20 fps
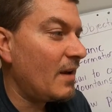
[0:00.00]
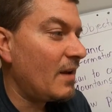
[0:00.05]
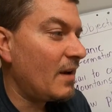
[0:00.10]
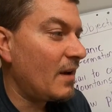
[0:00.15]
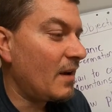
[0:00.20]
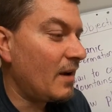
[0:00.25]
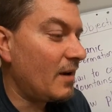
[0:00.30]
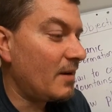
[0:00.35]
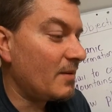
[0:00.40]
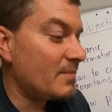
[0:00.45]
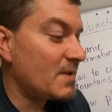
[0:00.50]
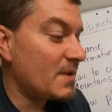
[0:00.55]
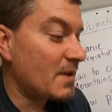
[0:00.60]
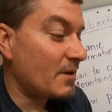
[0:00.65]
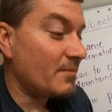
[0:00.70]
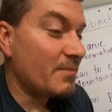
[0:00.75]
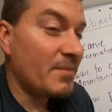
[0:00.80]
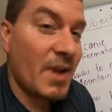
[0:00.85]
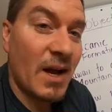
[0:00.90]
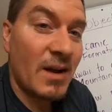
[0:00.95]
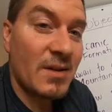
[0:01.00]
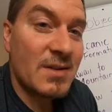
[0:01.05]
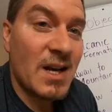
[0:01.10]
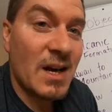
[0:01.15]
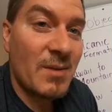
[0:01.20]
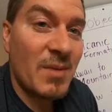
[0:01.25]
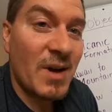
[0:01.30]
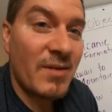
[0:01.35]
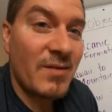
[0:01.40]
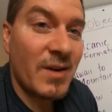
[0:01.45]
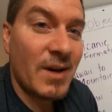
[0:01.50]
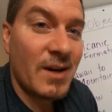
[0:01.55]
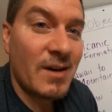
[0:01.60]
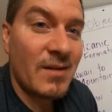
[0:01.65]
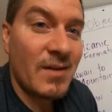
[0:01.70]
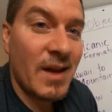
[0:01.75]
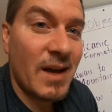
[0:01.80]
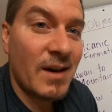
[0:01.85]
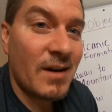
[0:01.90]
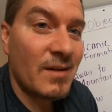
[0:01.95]
So I'll stop my video
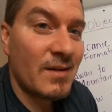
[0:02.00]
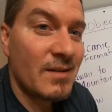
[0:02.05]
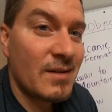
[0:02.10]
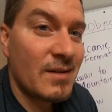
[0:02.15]
there.